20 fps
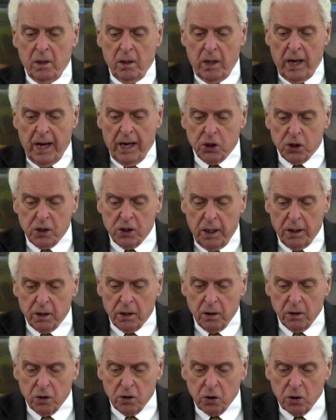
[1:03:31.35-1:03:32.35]
Next
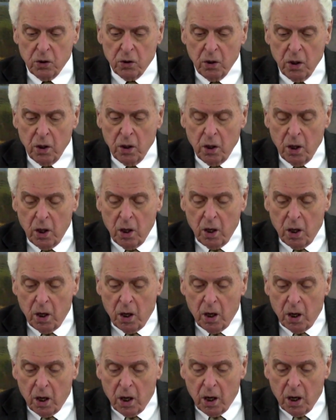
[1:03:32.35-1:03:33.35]
sentence.
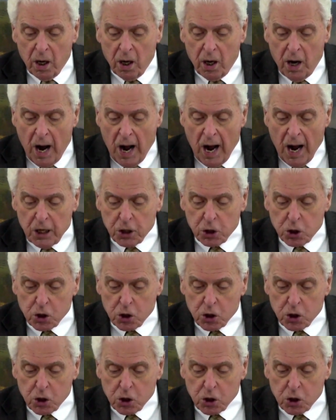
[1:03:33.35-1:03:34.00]
God